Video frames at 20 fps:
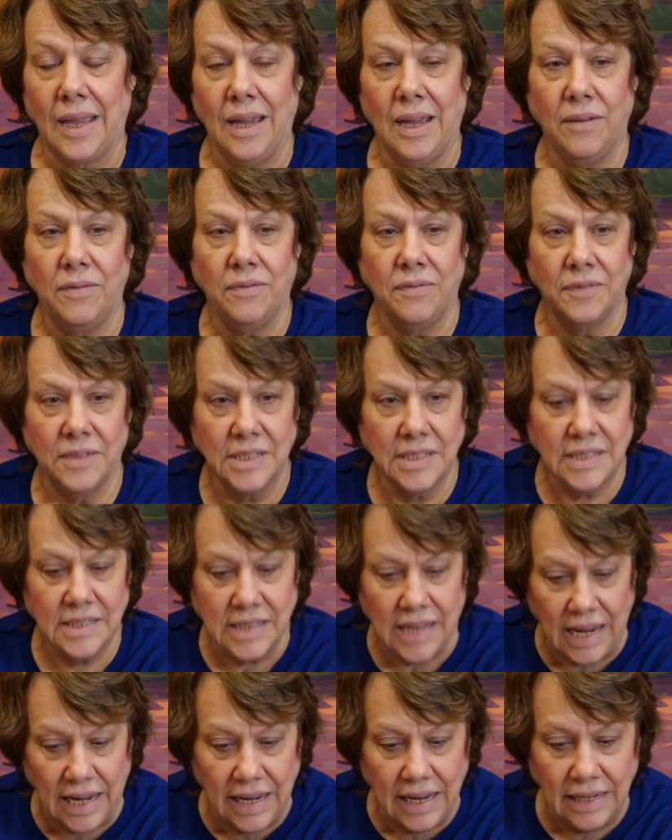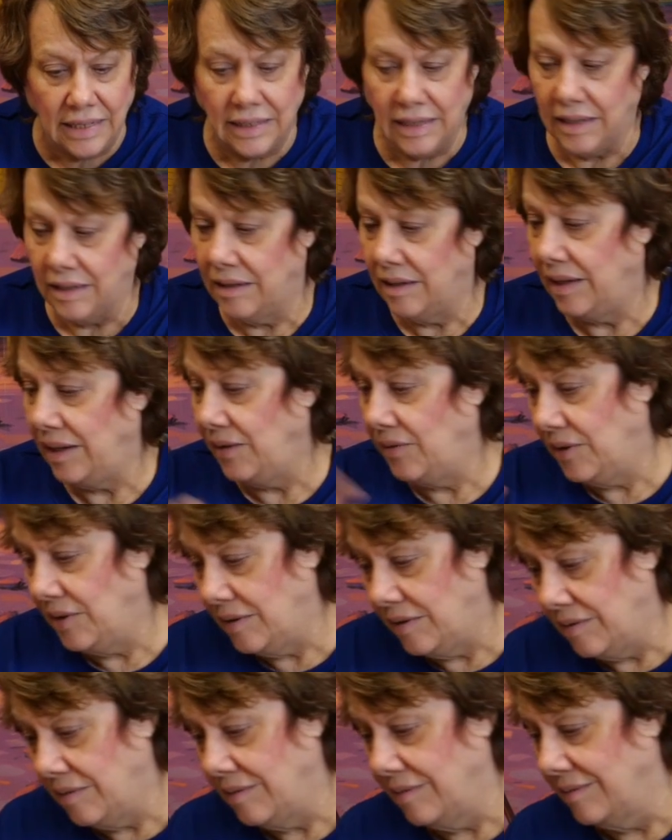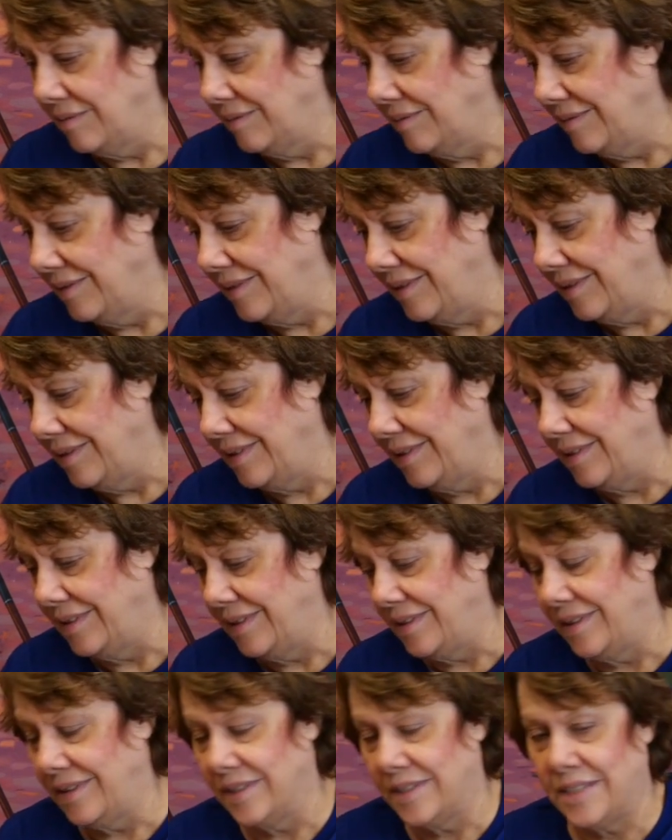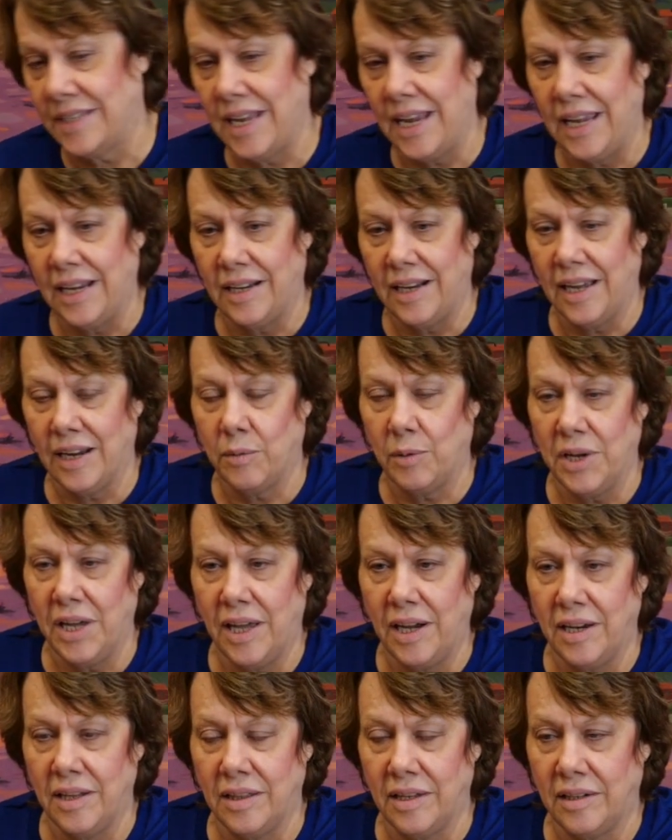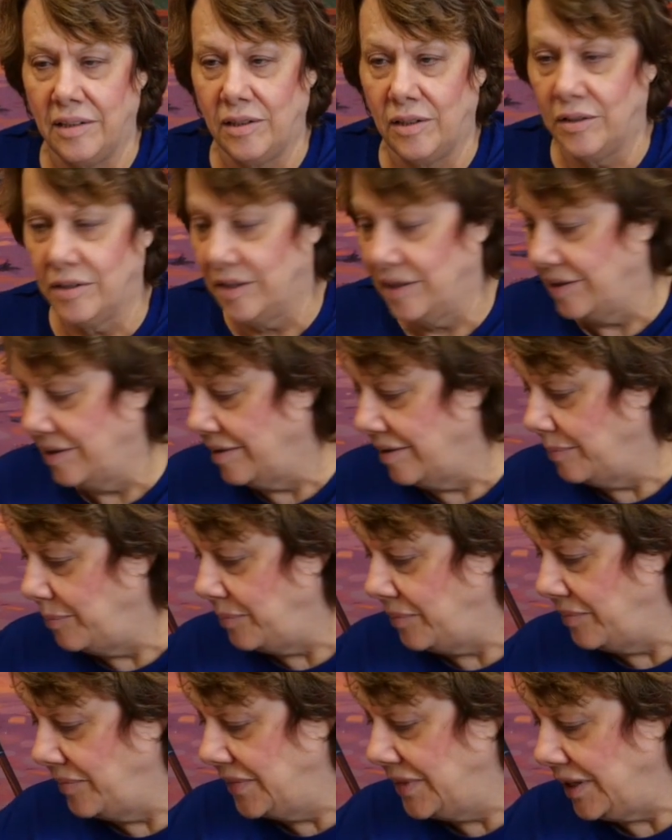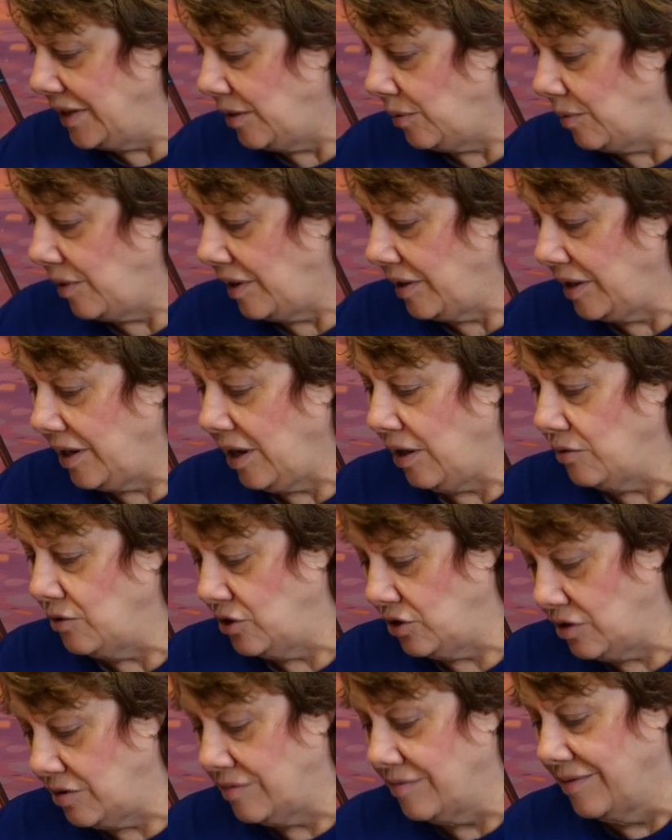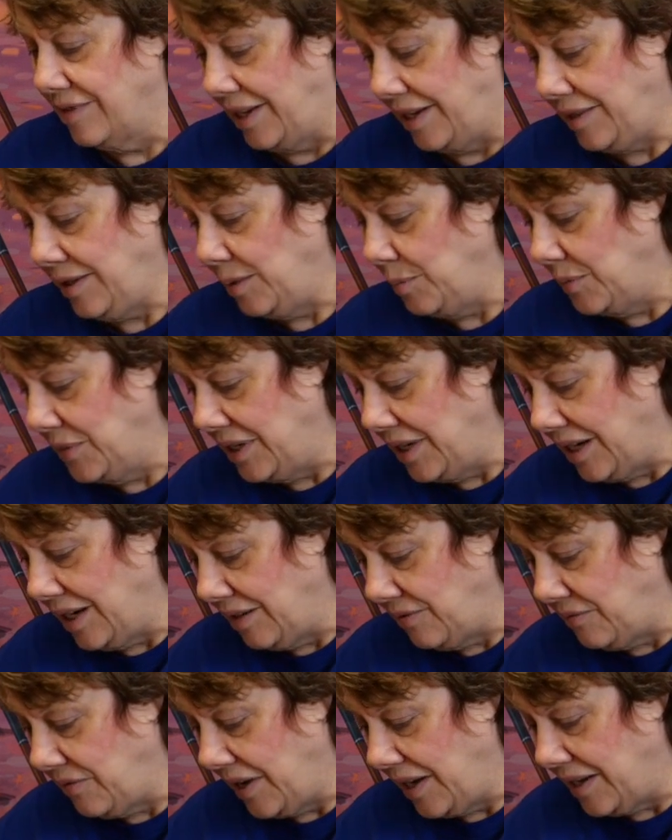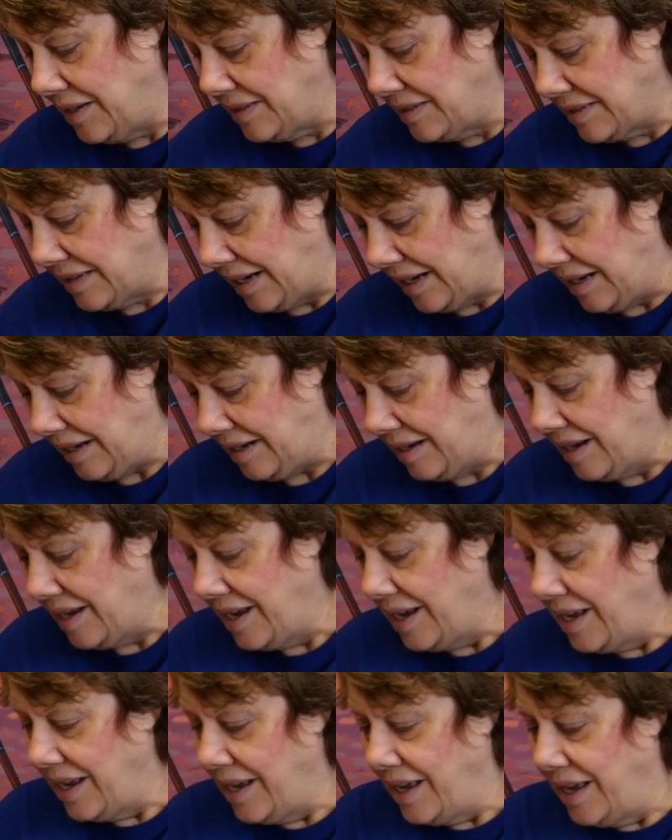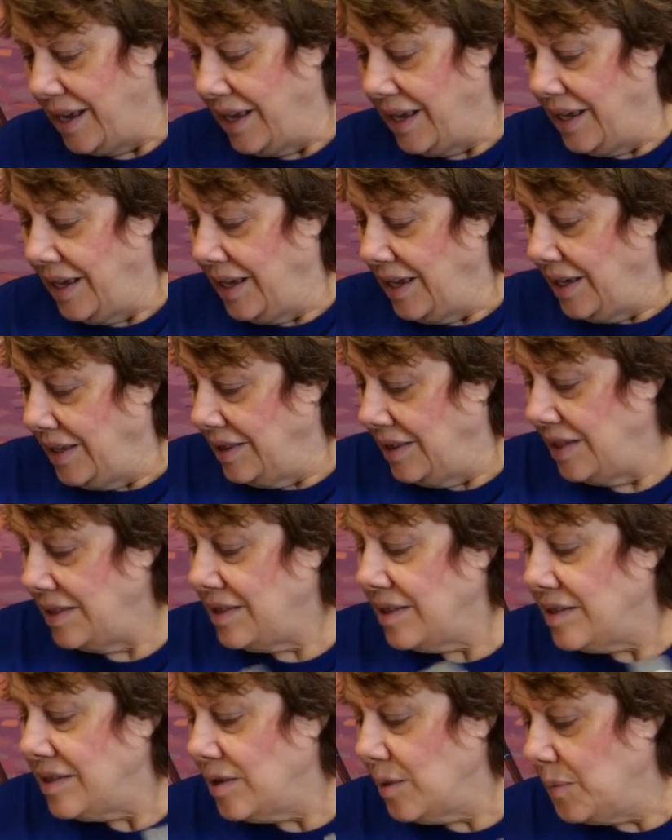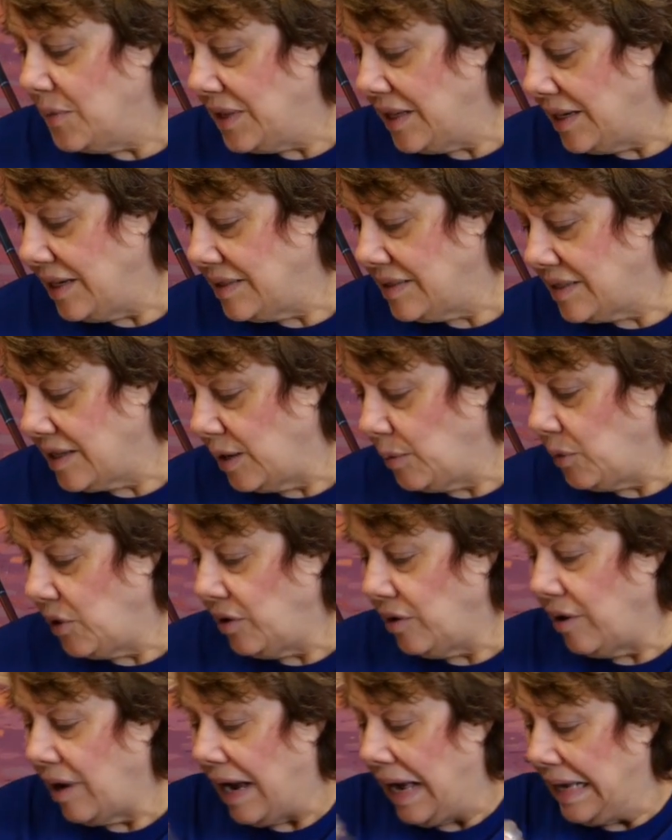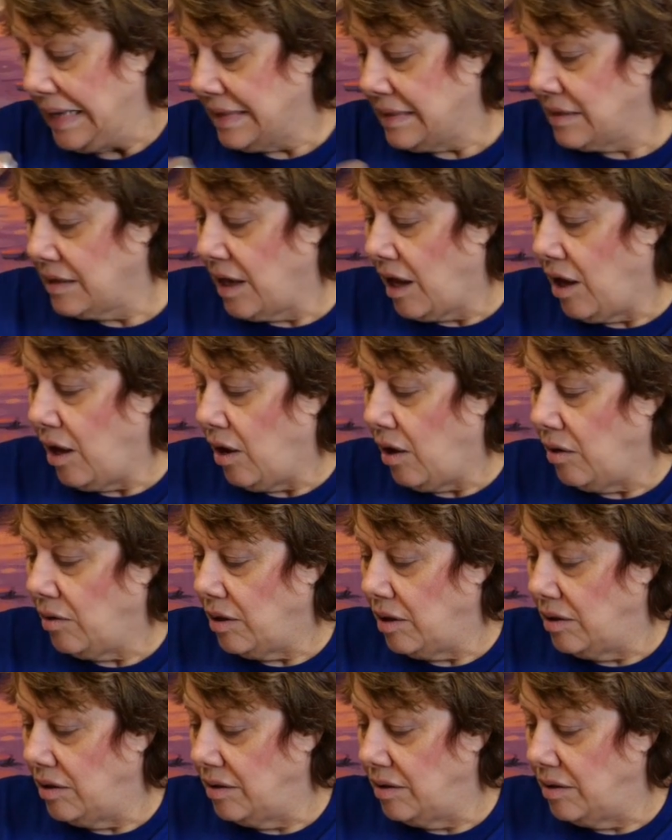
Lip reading: have sand, and even sand like we had in the little deal a while ago. Just let them dig and find sand. This is something similar. I saw